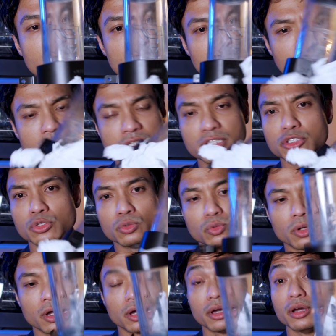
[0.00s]
I changed it
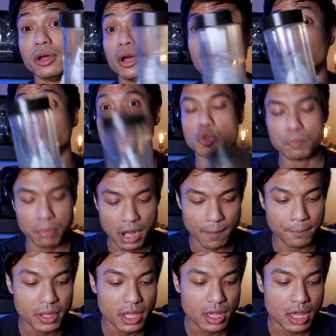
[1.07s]
to a new
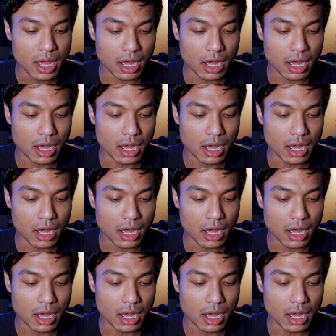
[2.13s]
pump.